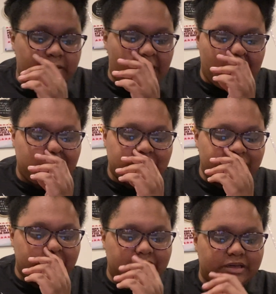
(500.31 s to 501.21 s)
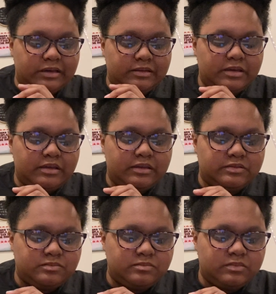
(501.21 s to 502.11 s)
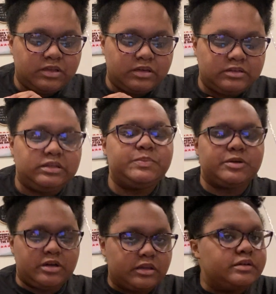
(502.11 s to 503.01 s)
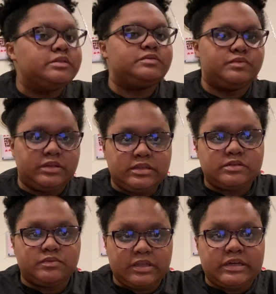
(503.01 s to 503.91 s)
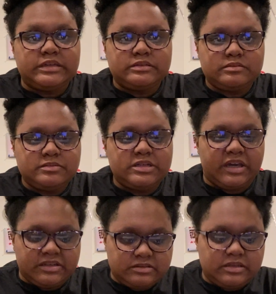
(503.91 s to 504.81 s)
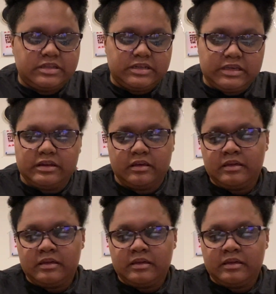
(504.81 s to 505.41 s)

I wish I would have done it's the deeper color. It's a really nice change that they did.